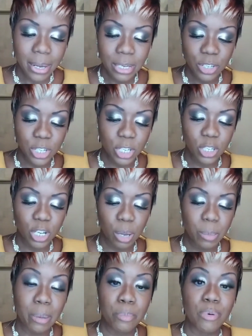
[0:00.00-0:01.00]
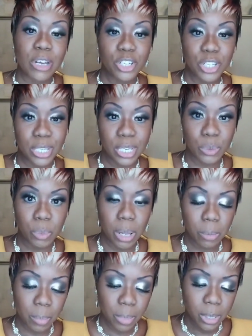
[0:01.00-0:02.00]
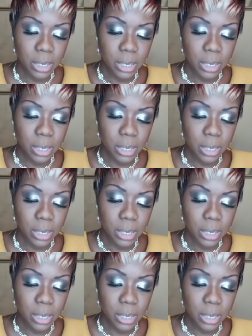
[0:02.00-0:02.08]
It's gentle on my brushes as well.